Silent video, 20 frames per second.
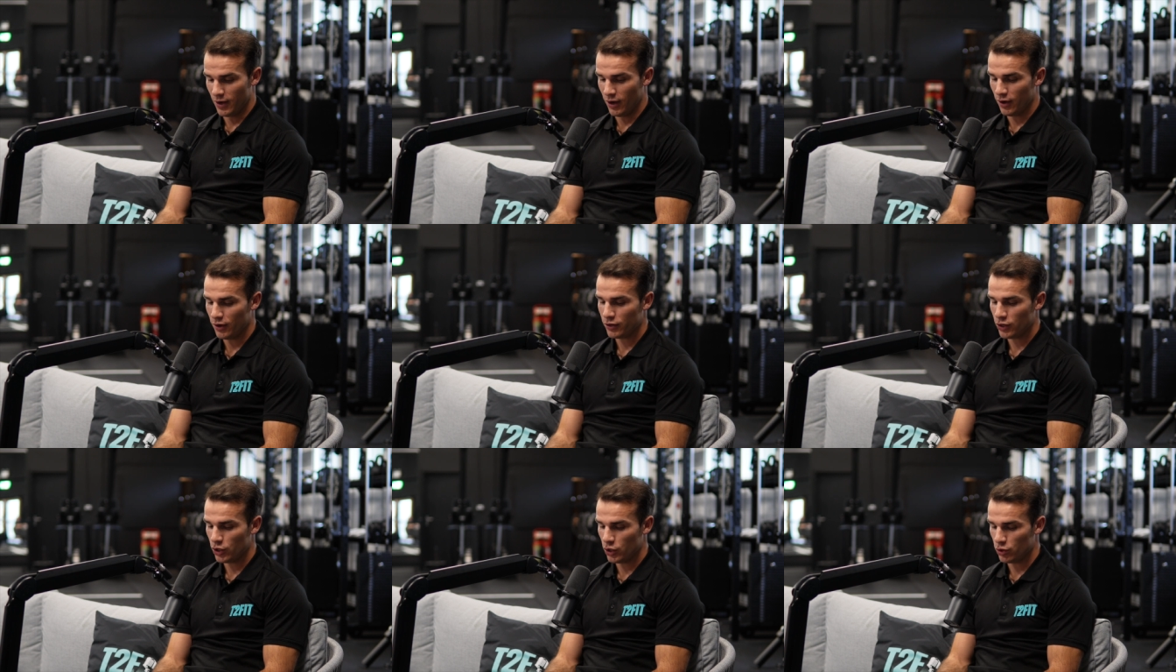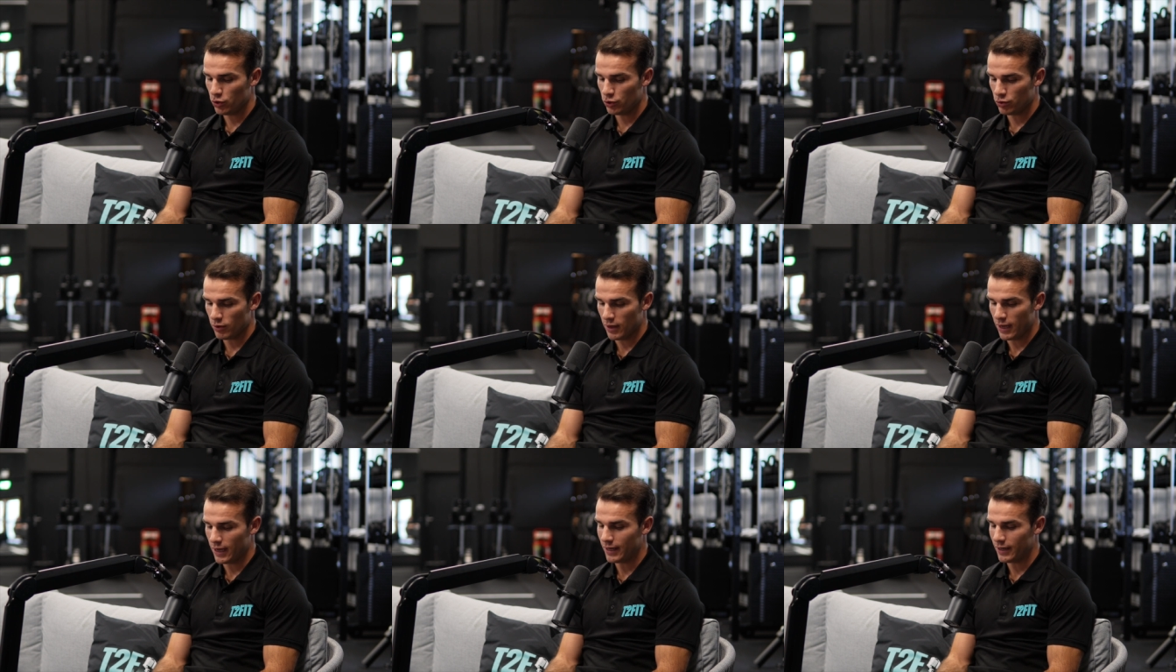Are
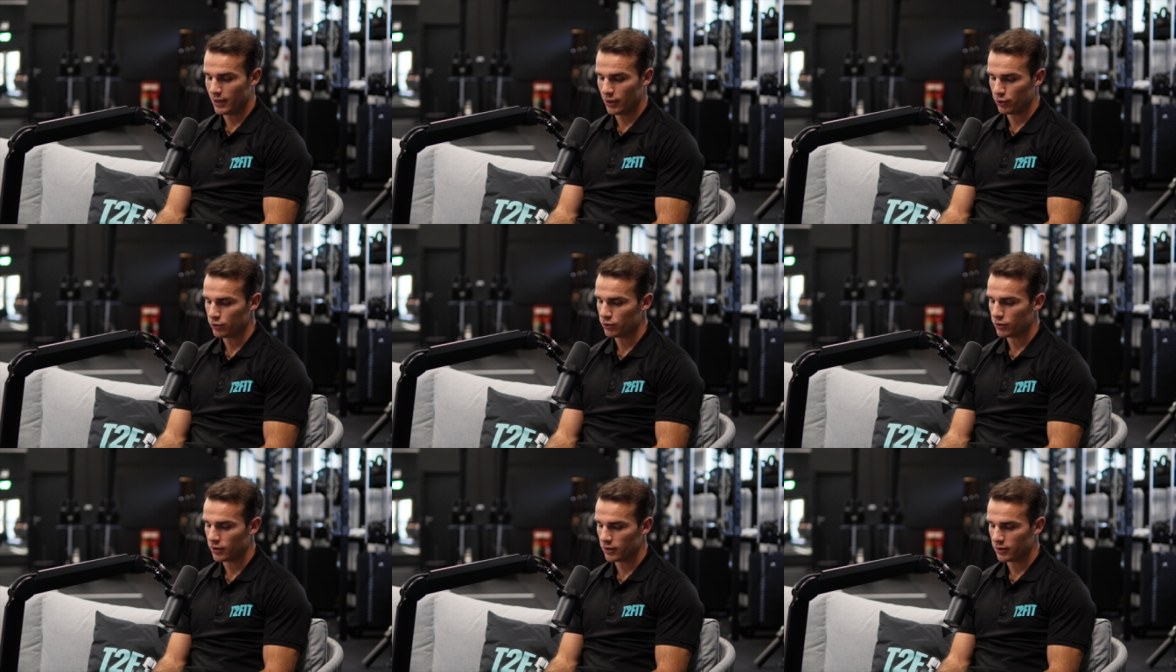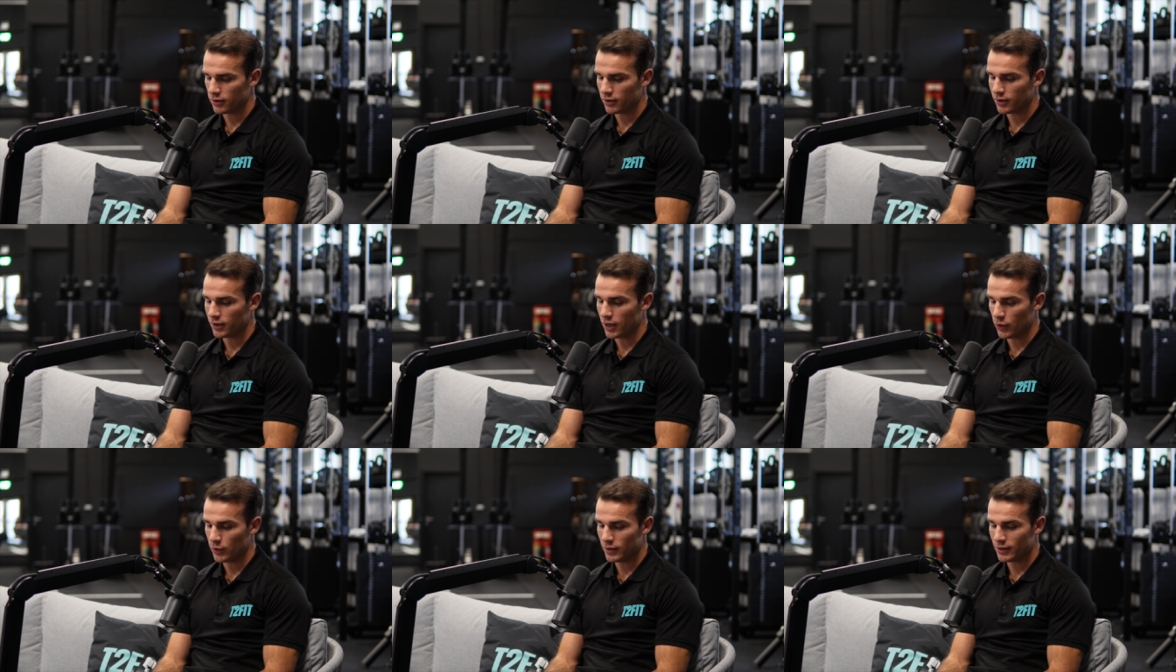you and Luke
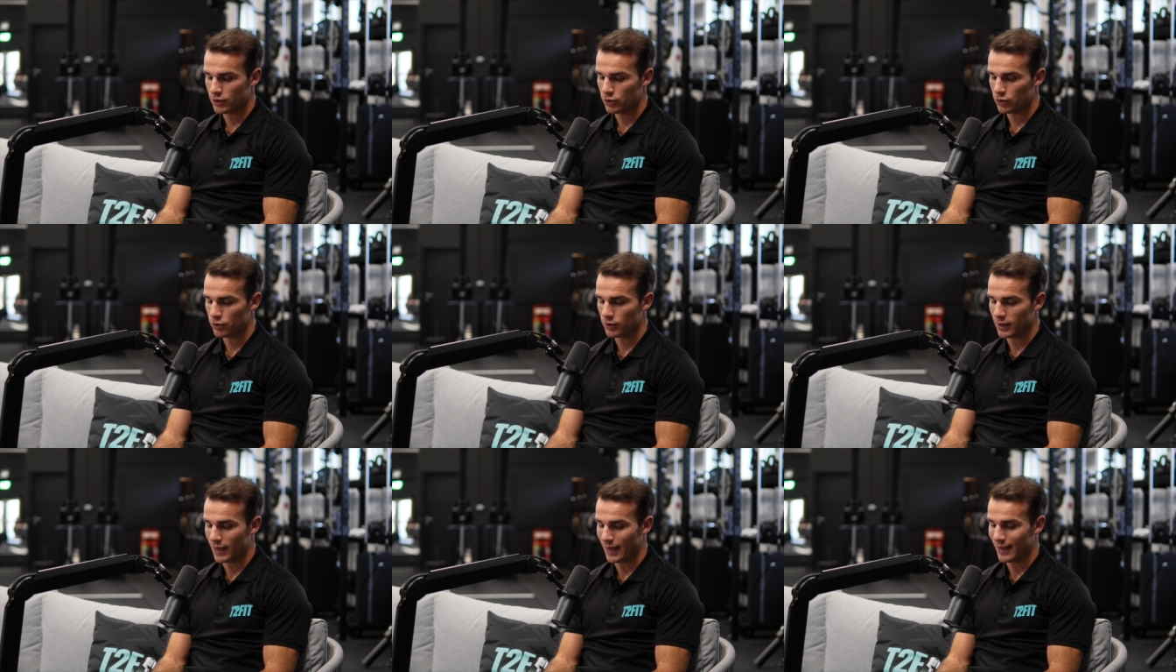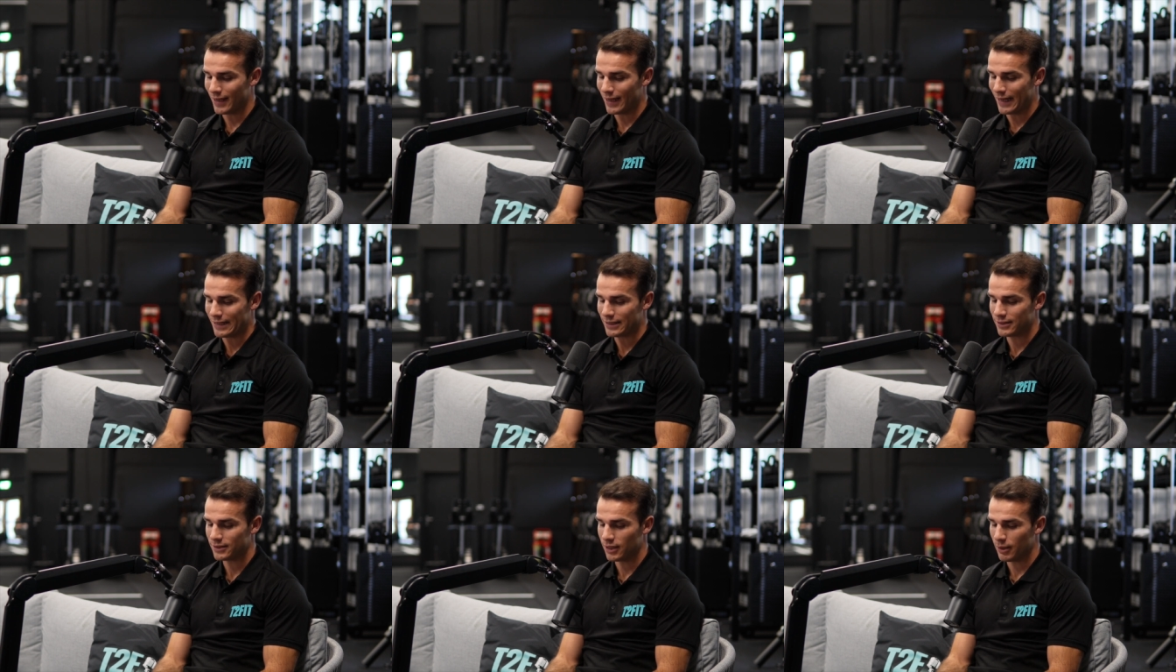going to get
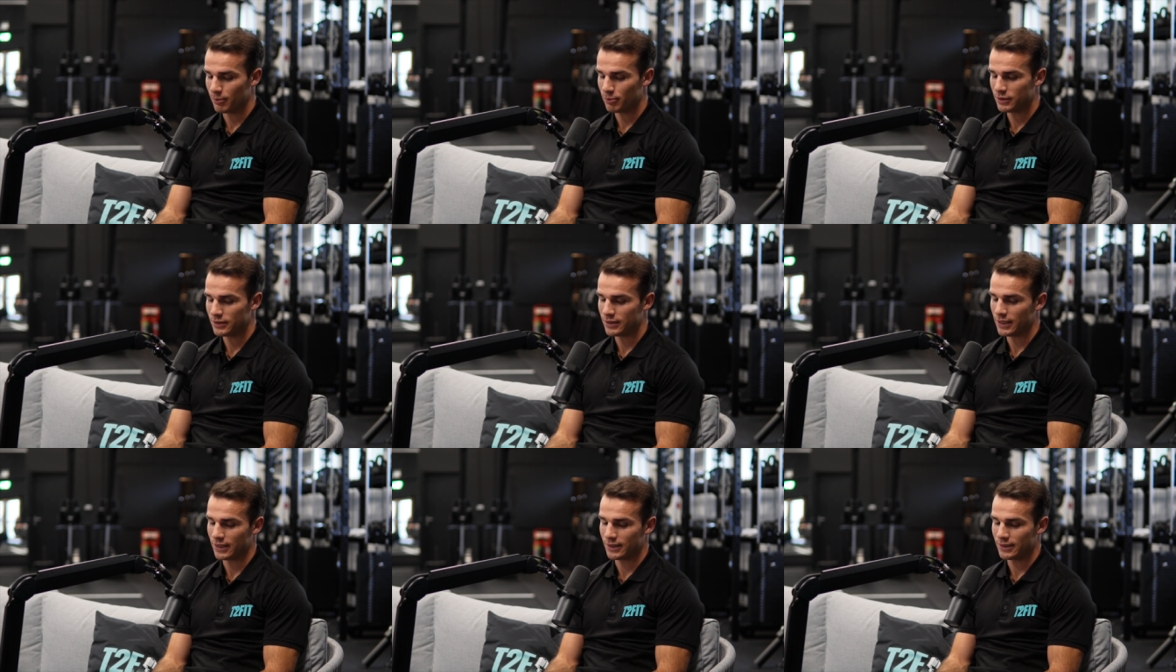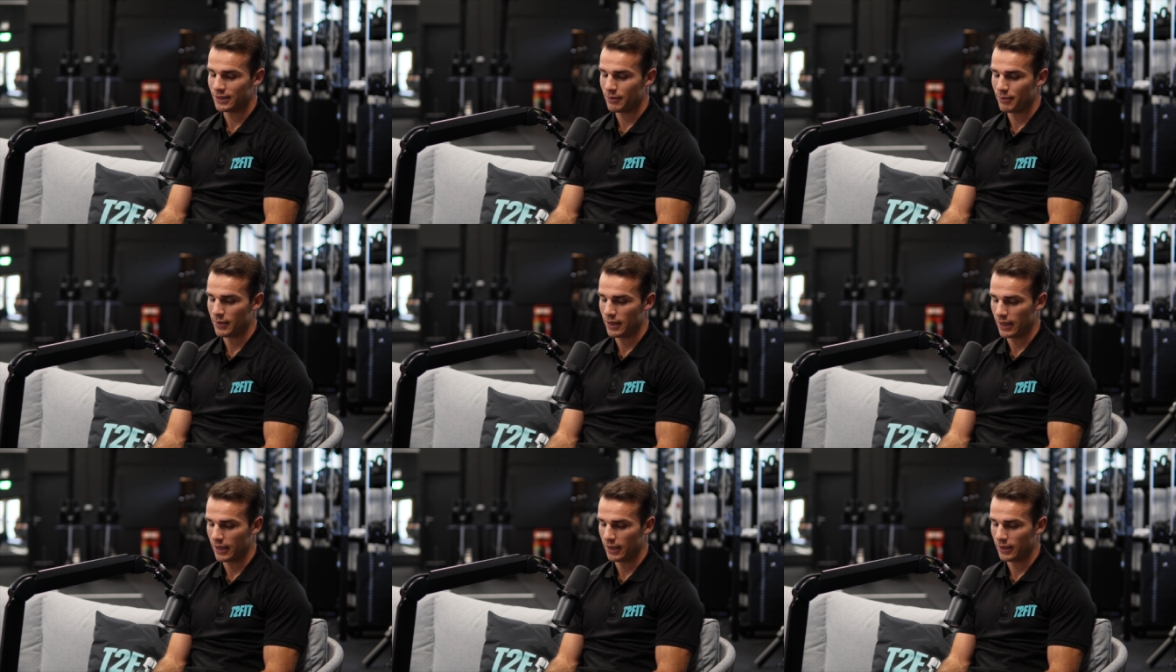a sub 60
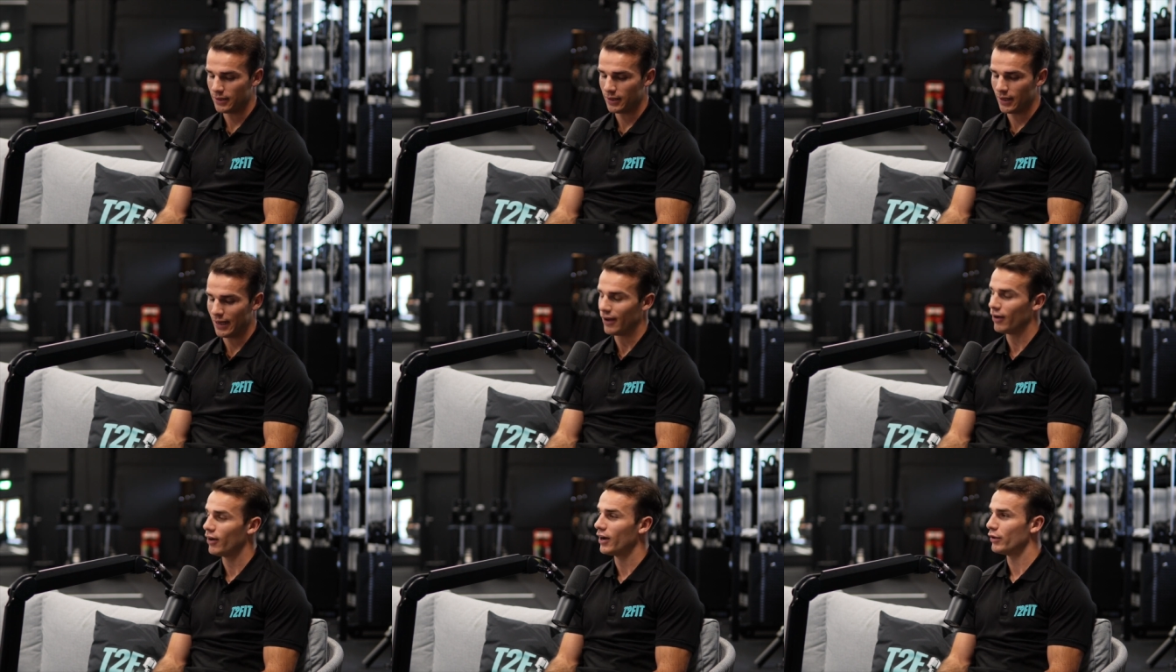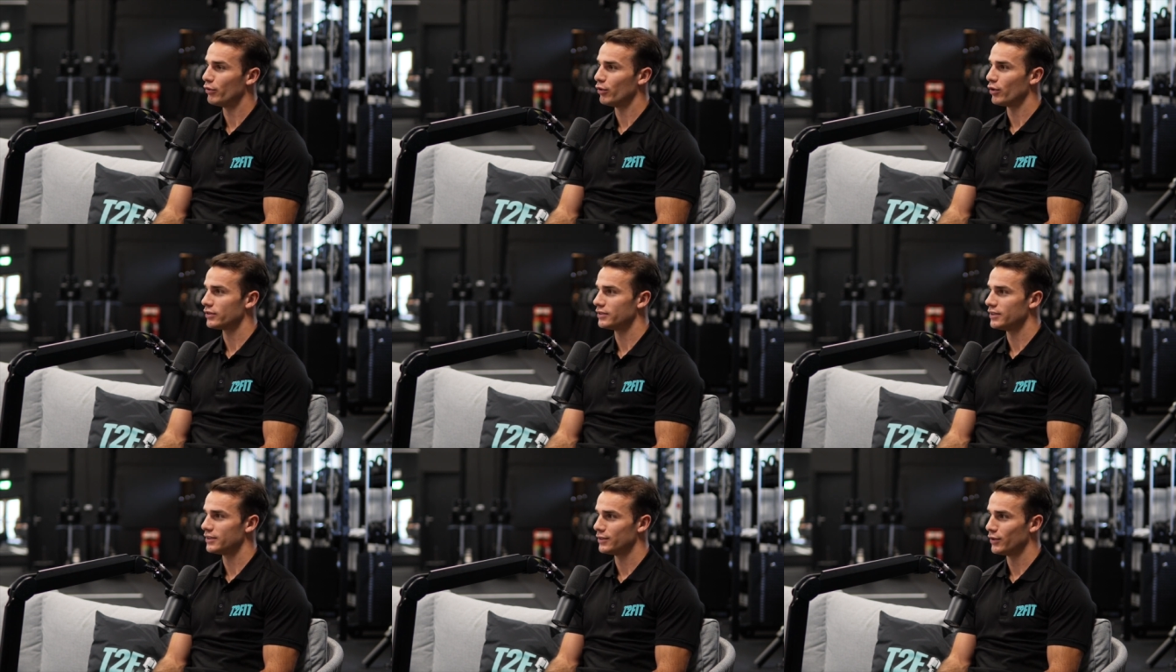minute at High
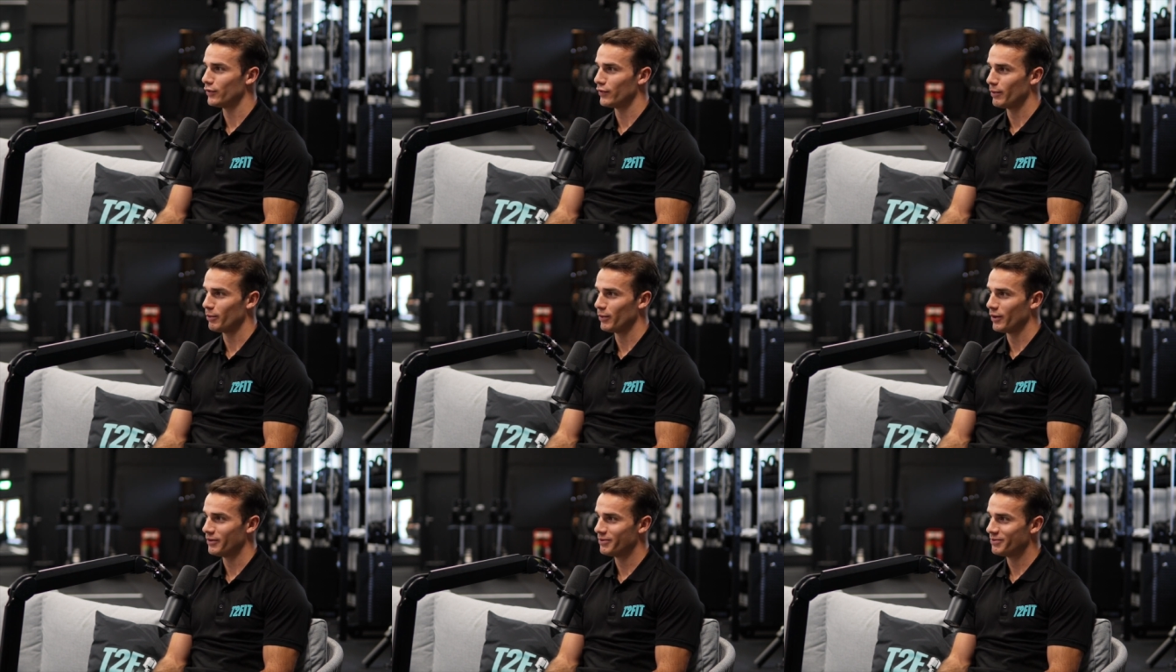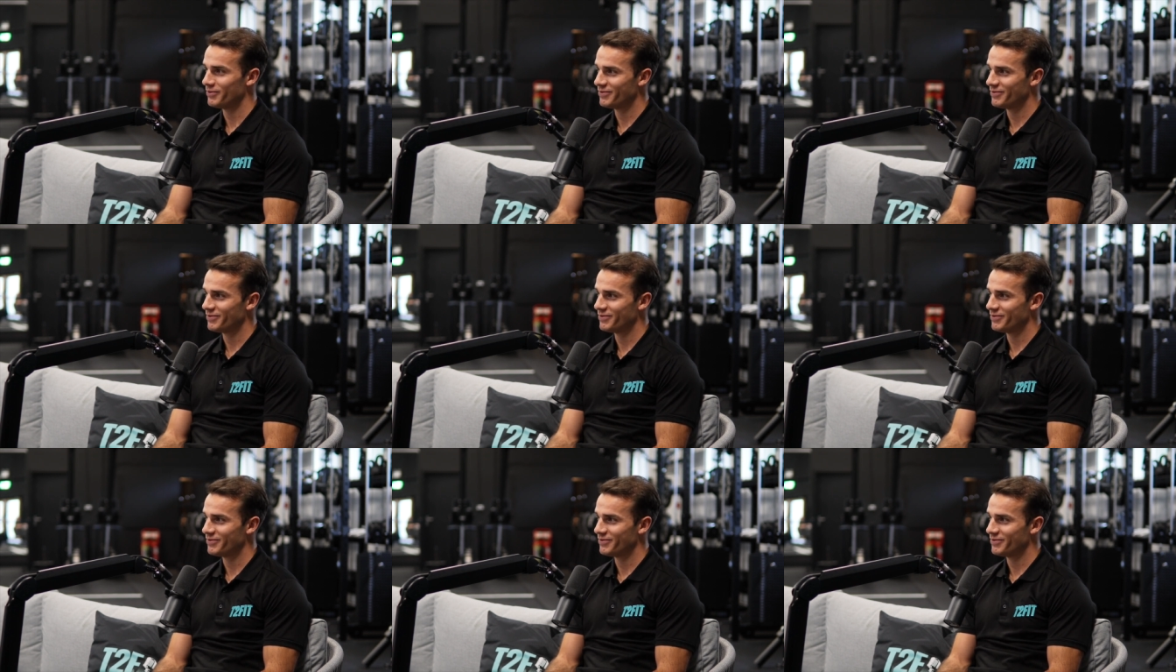Rocks this November?